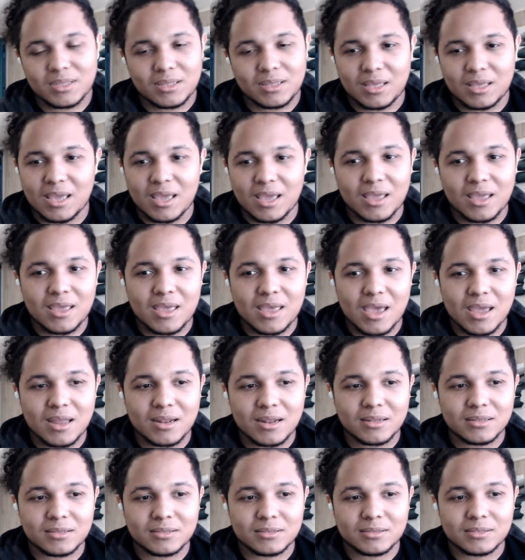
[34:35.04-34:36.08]
it
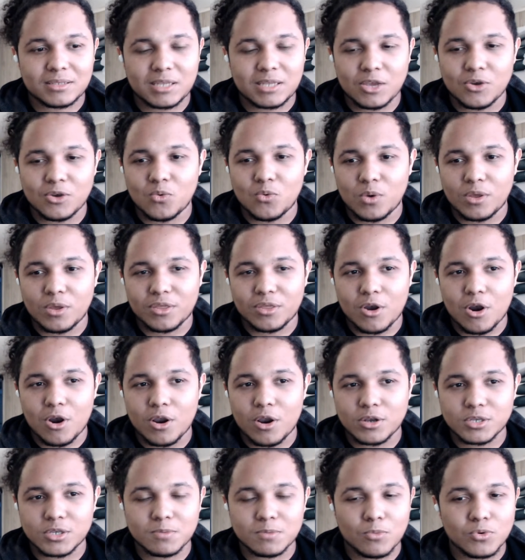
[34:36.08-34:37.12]
can't deal with
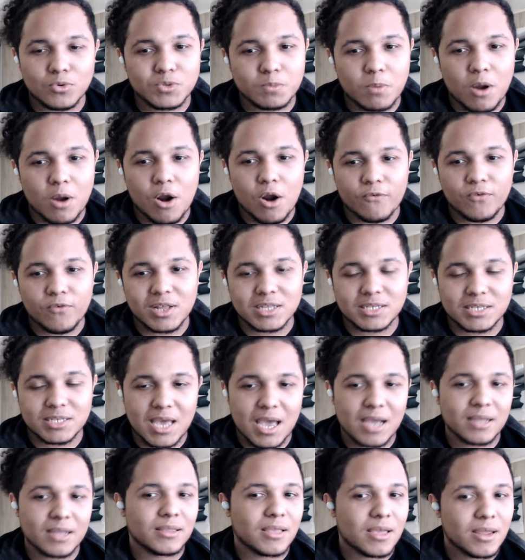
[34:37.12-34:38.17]
Karna's most powerful attack,